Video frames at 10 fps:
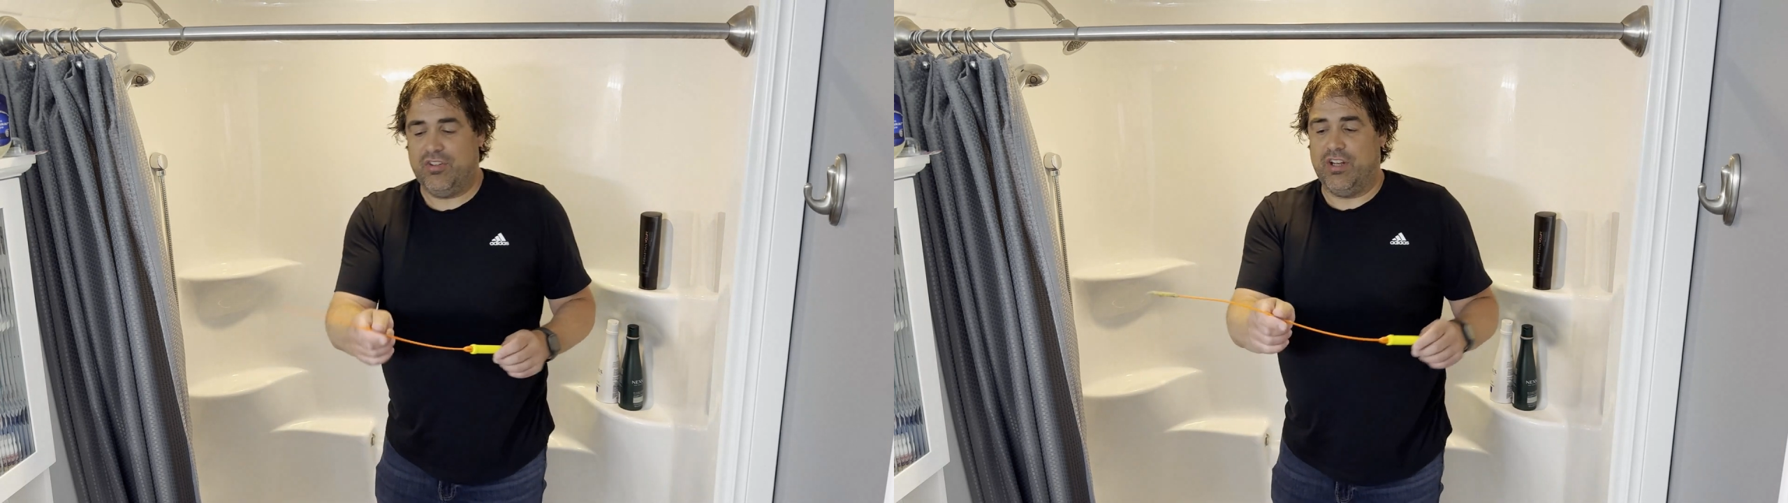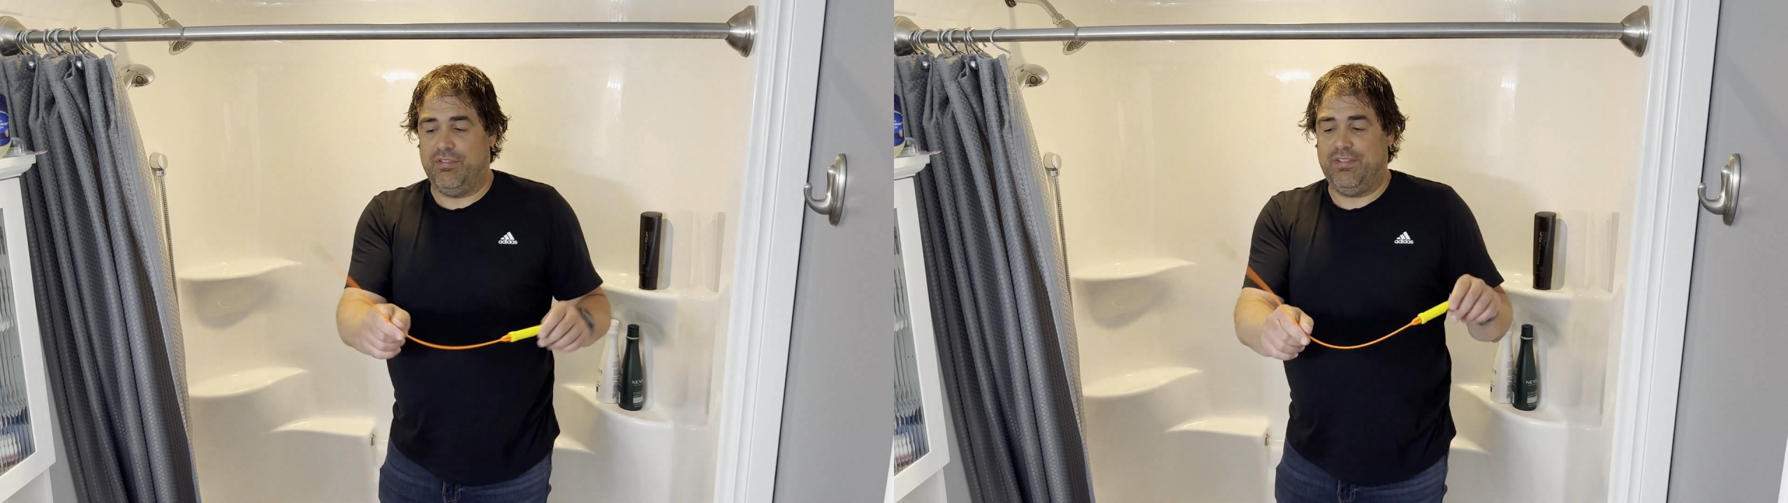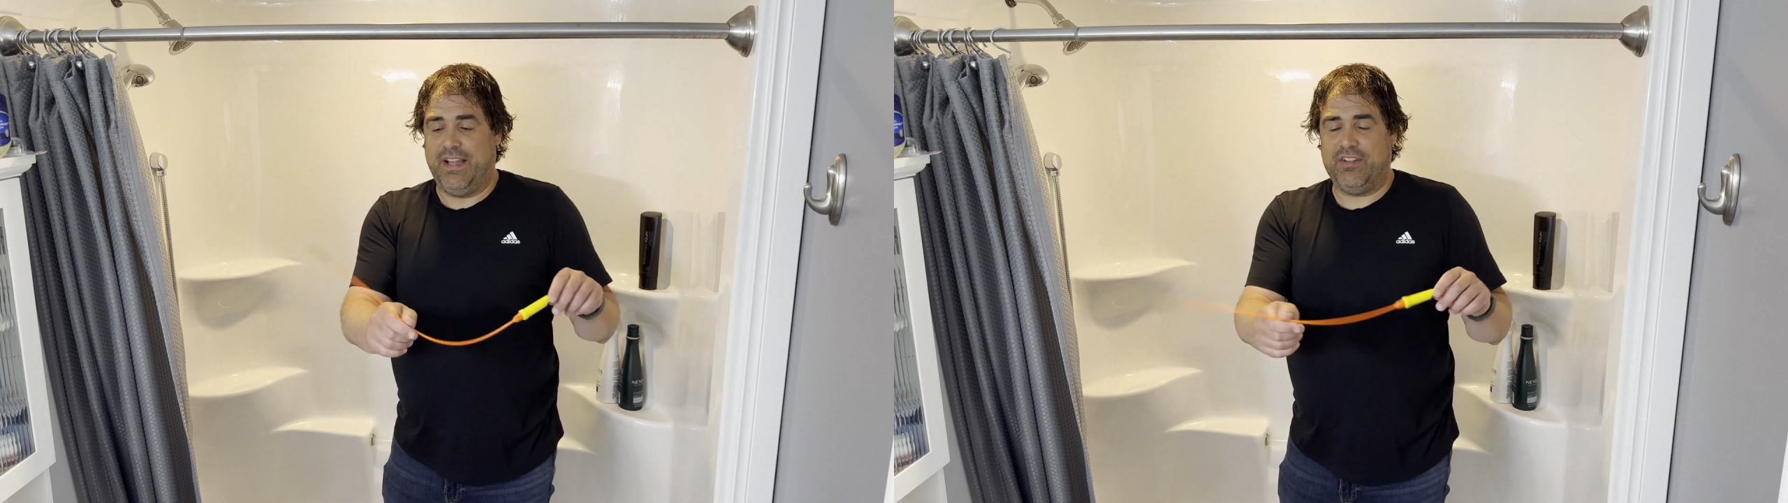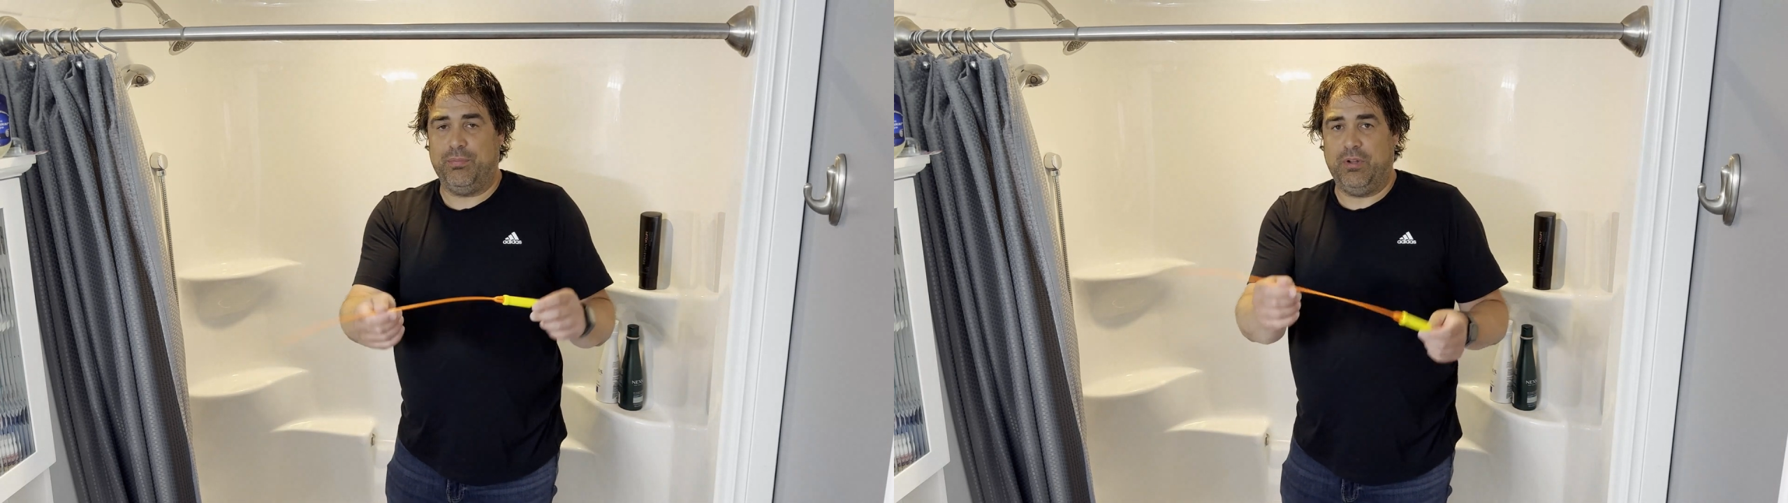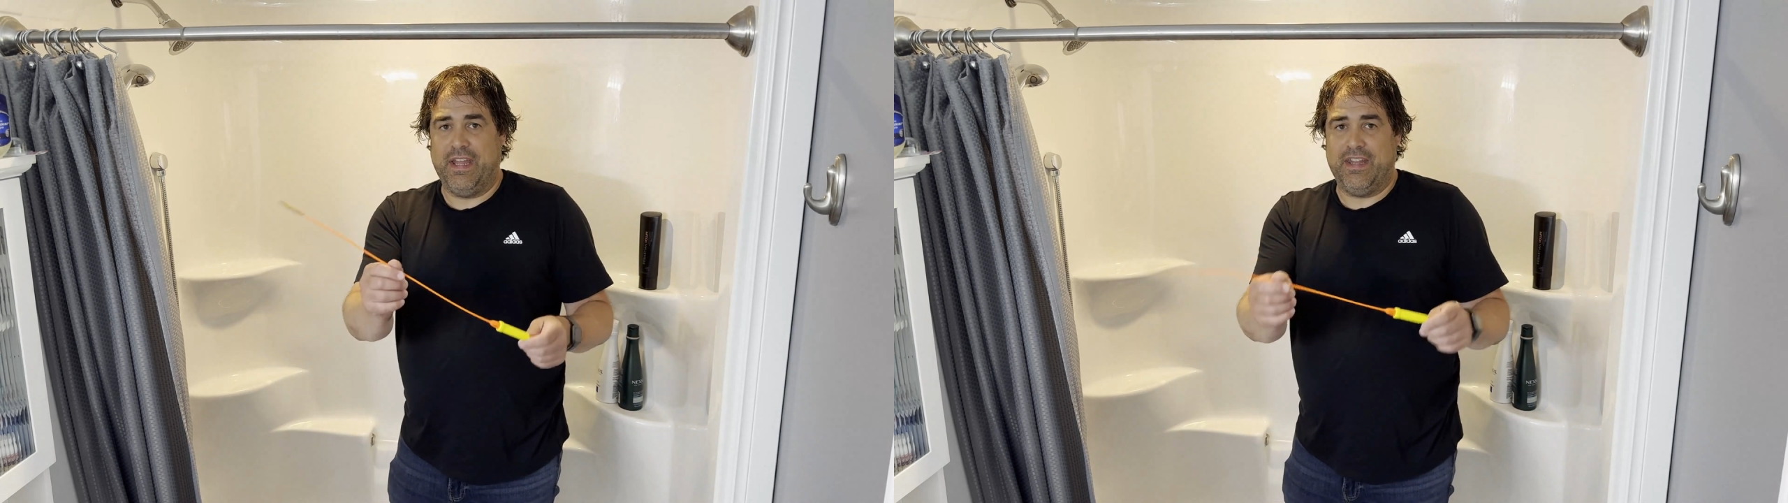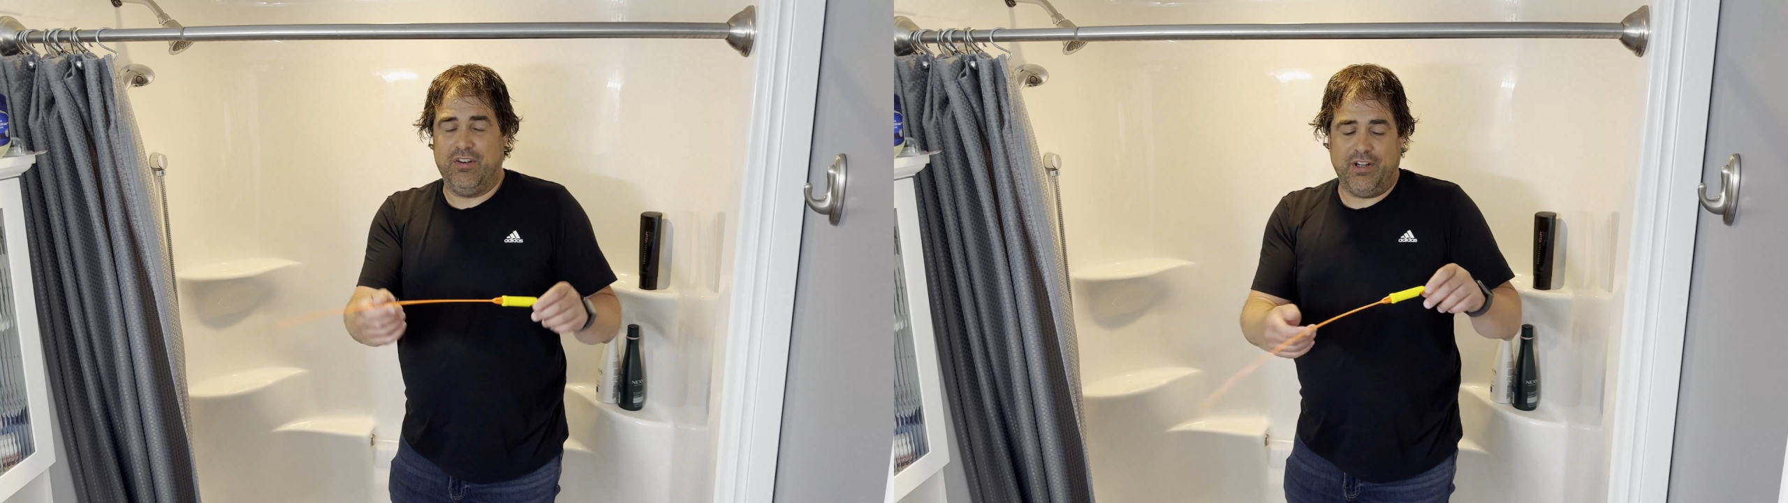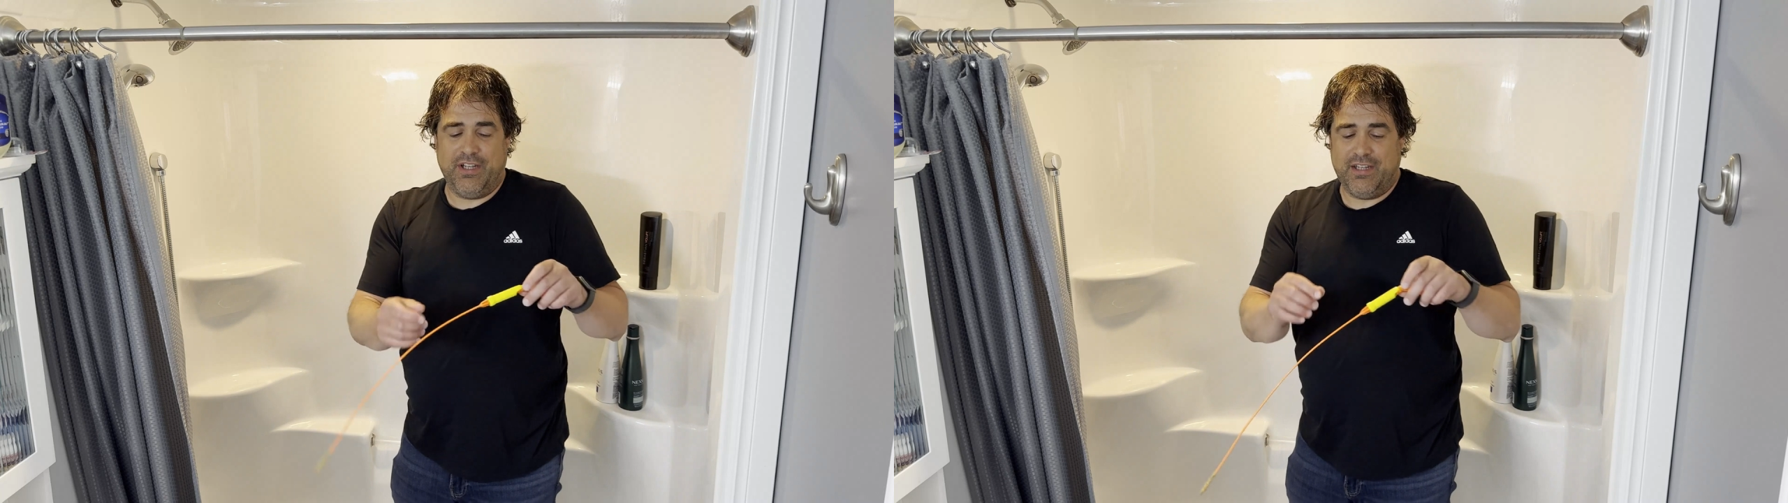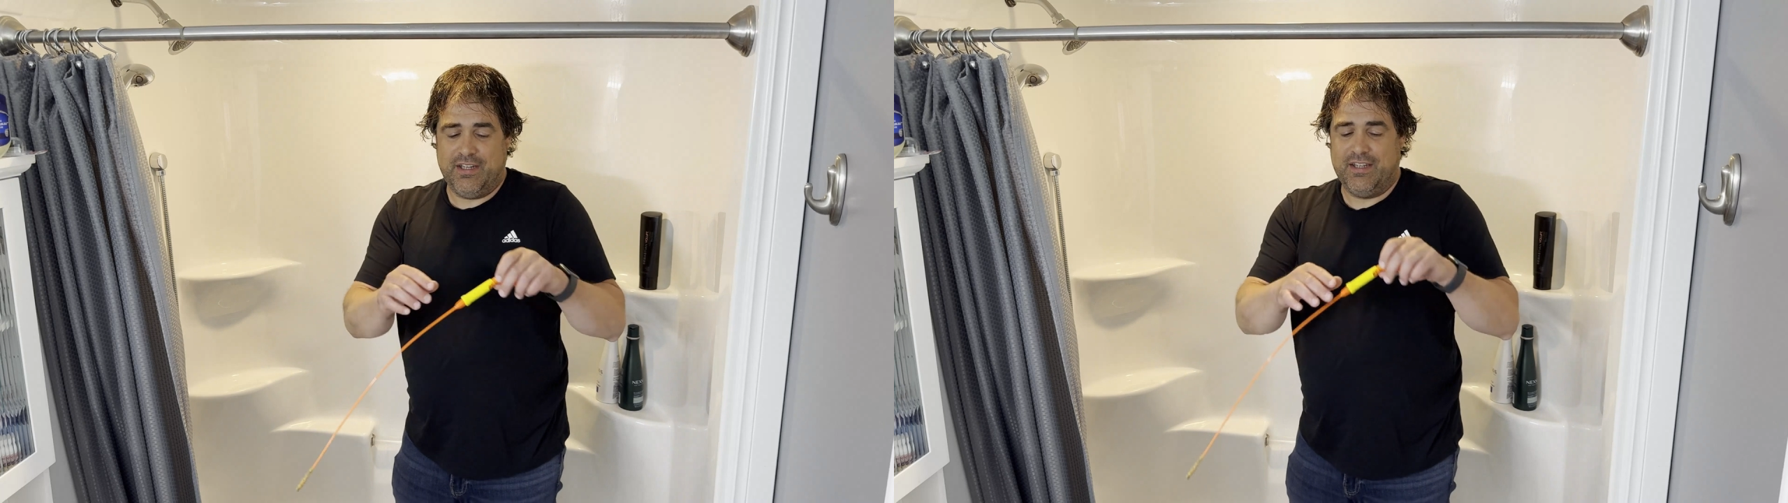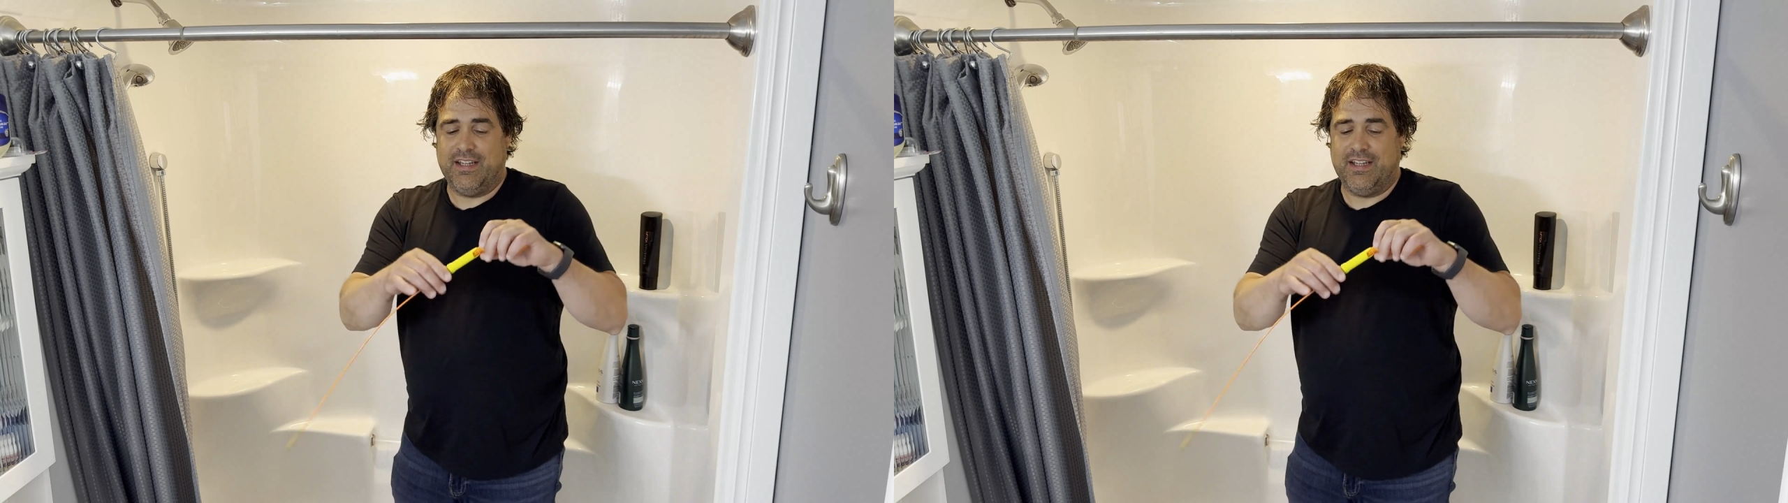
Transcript: got a flexible end on it,